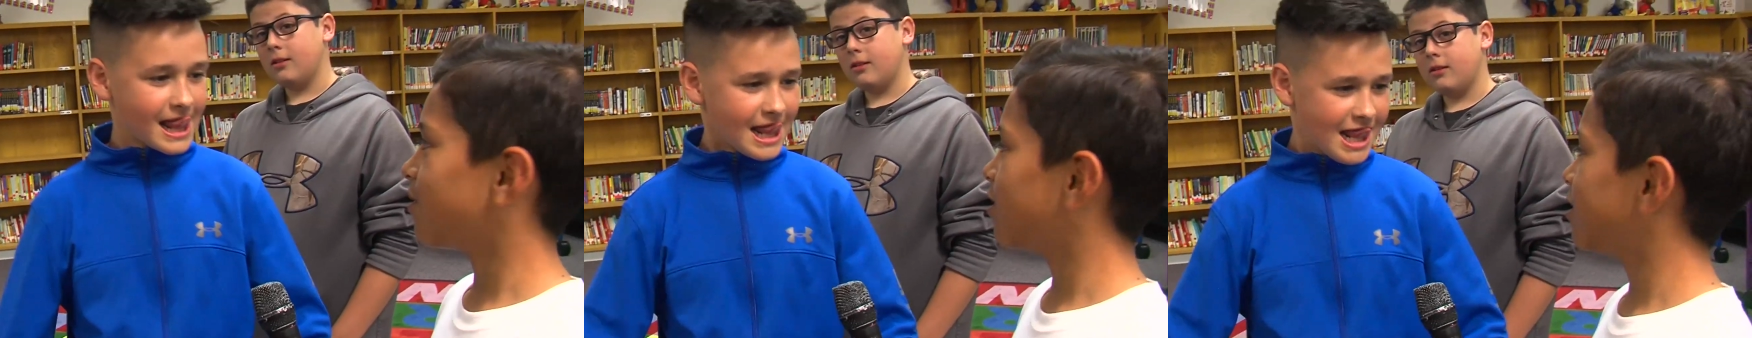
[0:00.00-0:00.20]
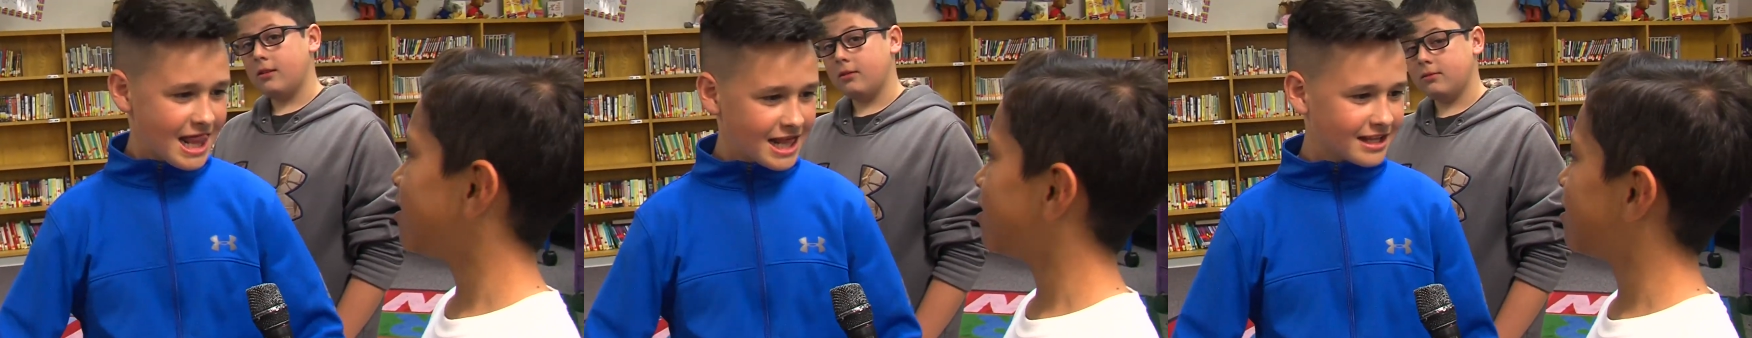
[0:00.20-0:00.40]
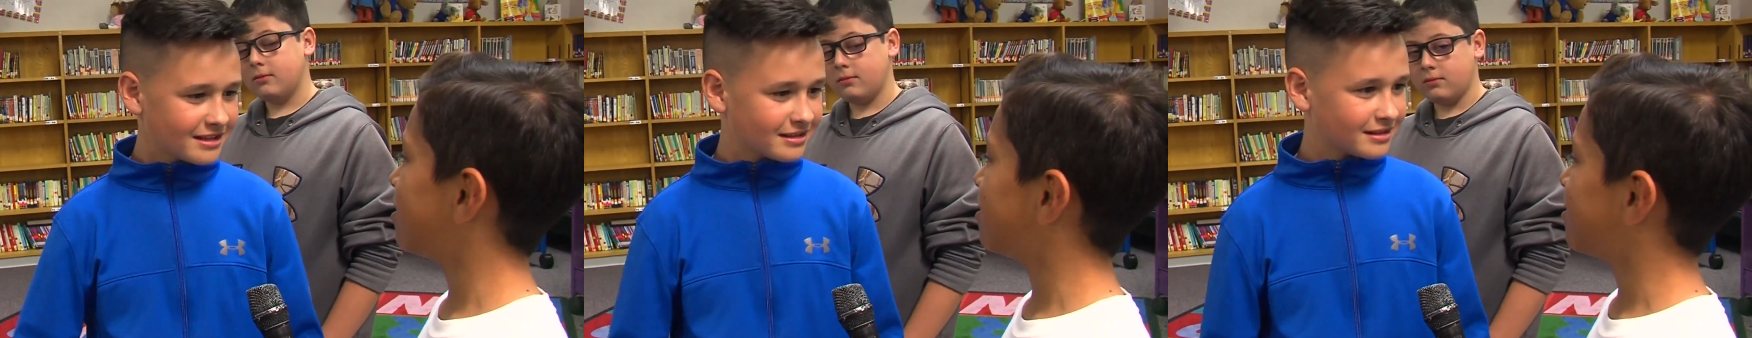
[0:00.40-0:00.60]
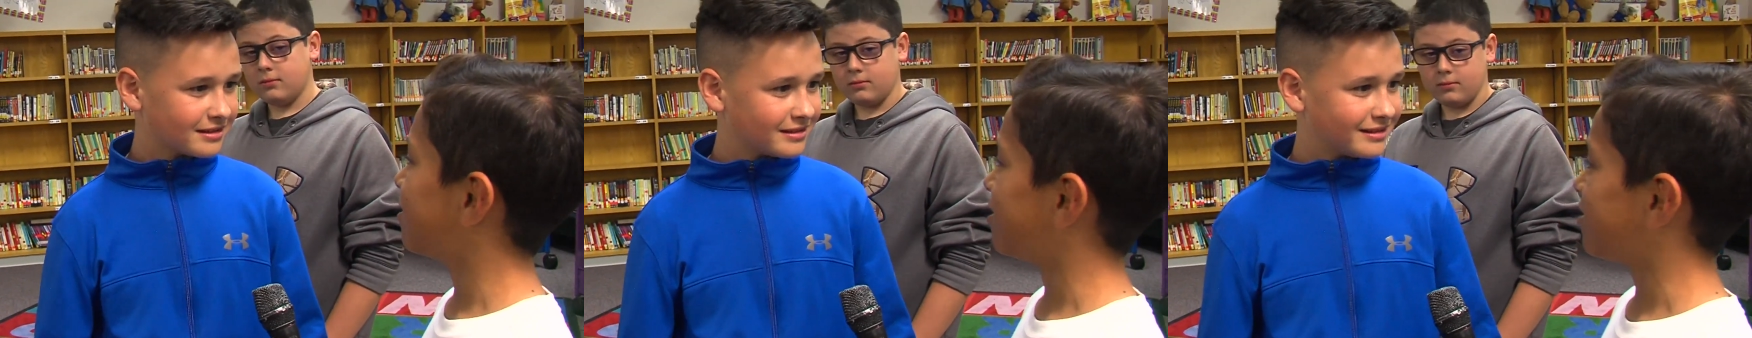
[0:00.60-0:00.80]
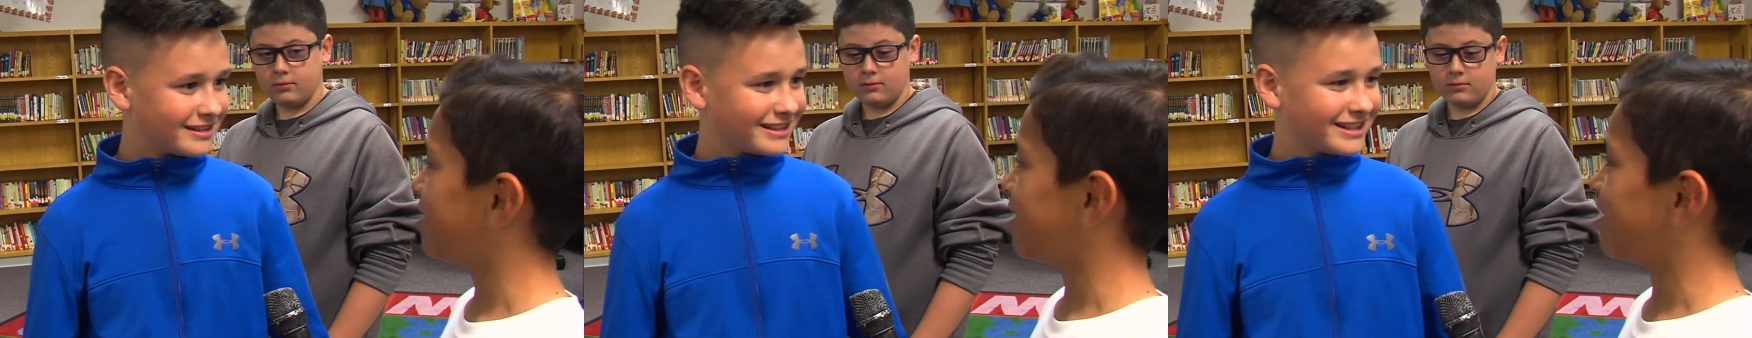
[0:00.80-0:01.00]
Speaker 1: What are you going to do on
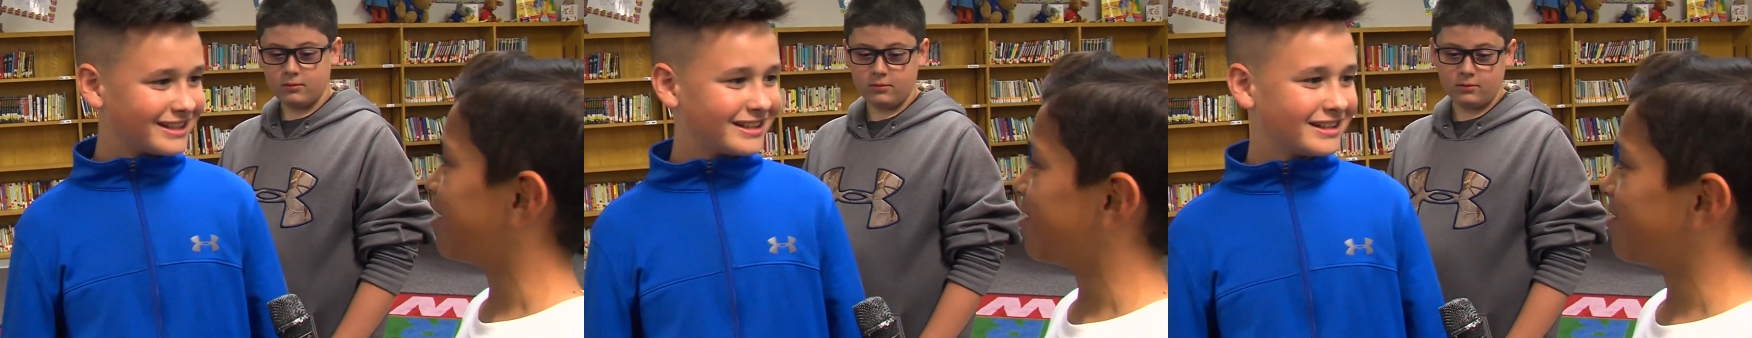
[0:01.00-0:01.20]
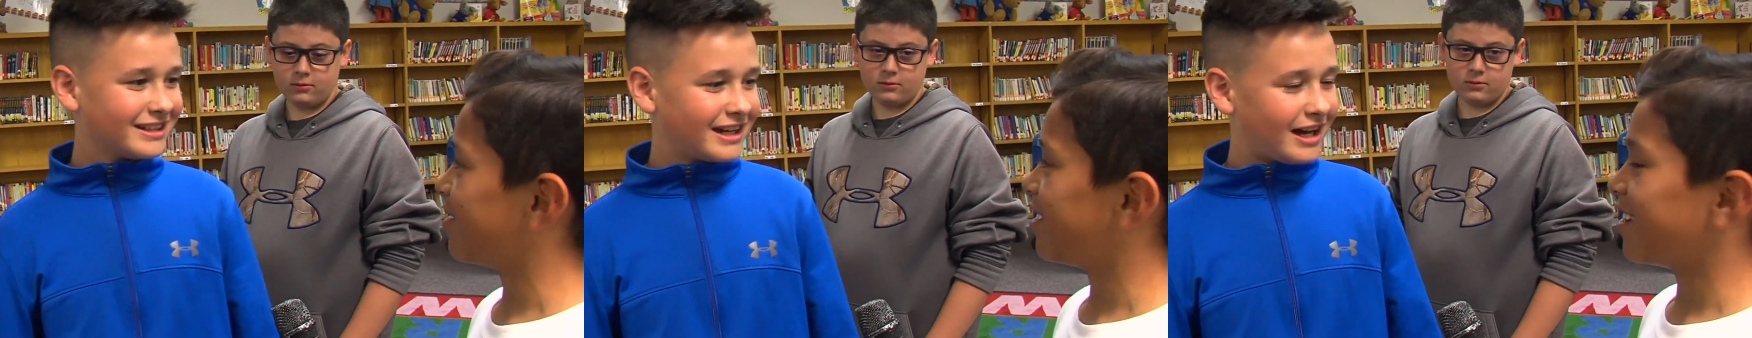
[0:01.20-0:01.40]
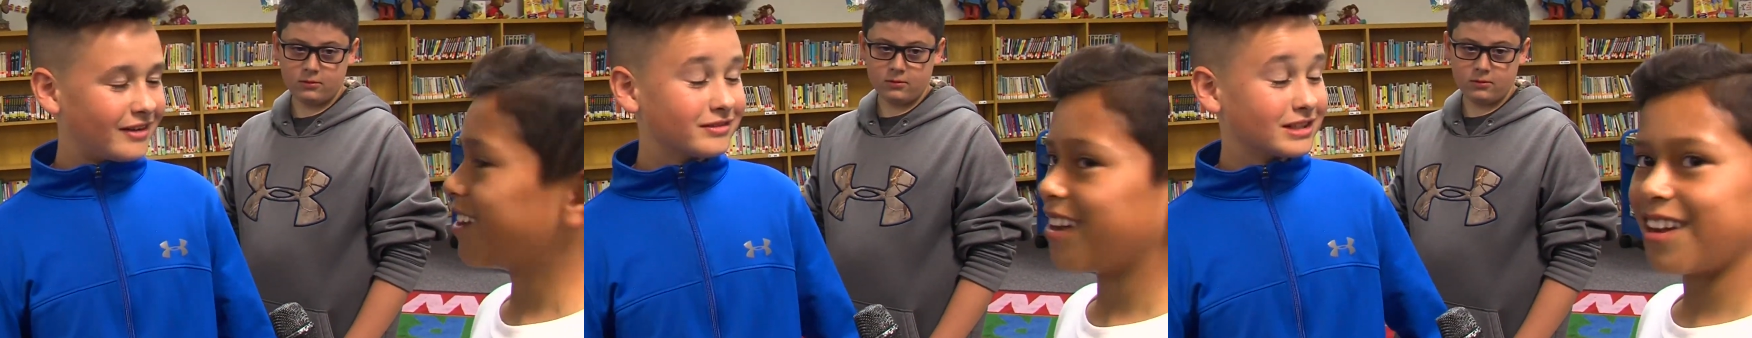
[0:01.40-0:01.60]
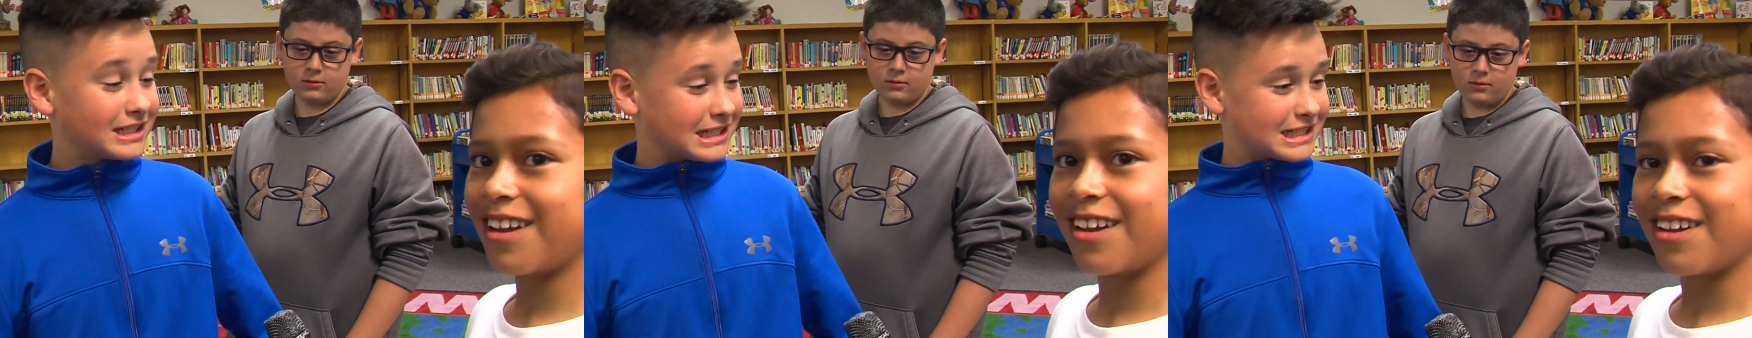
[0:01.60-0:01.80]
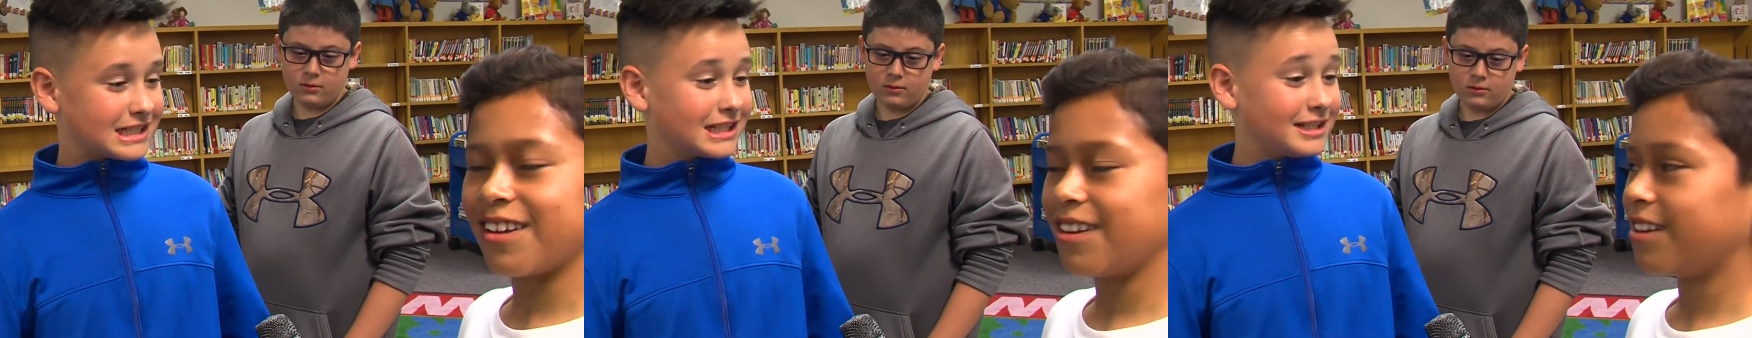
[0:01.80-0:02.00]
your day off? I'm going to
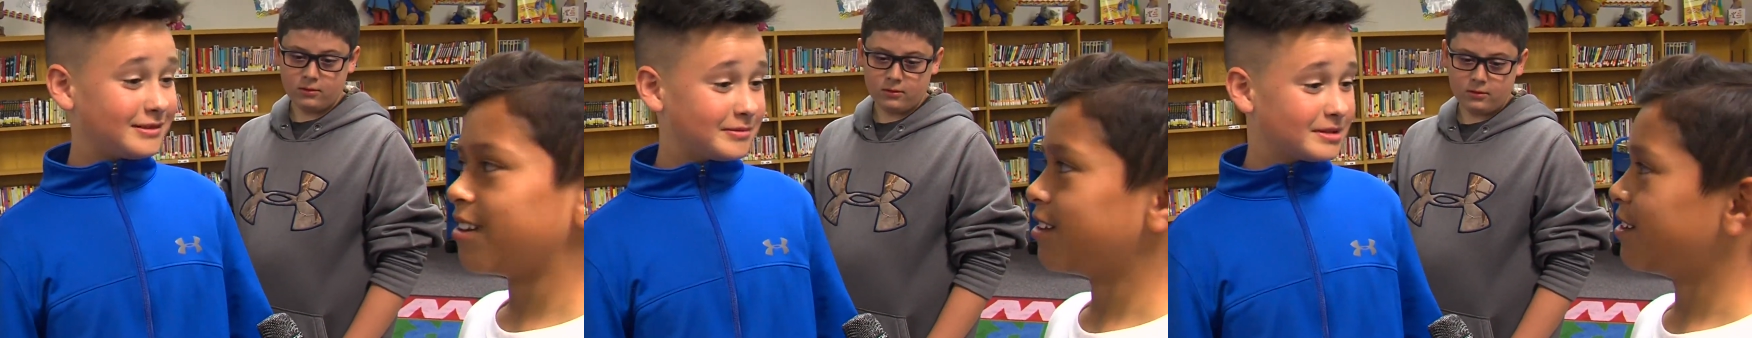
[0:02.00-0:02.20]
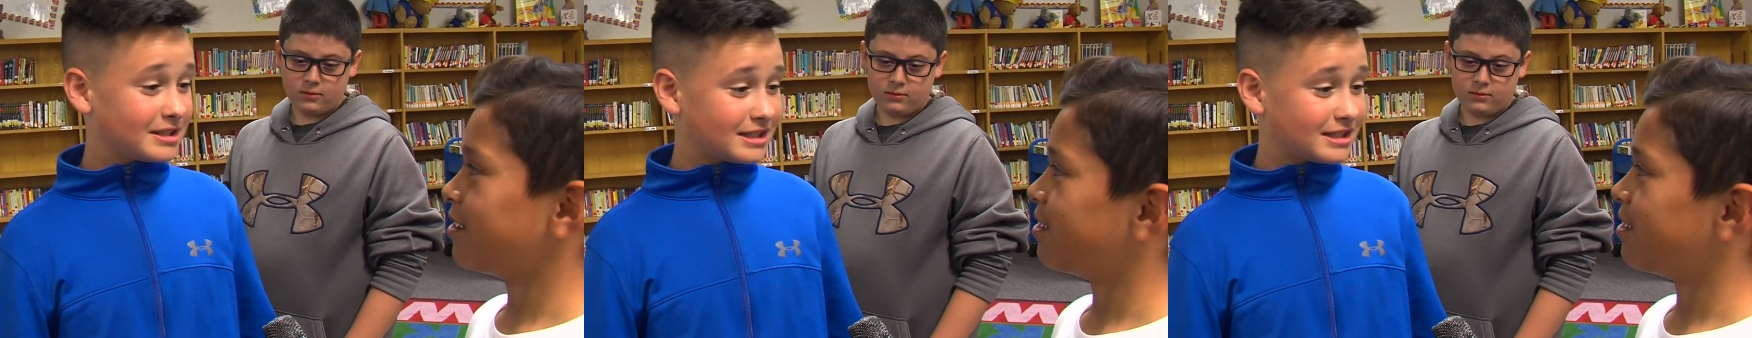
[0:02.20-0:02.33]
sleep.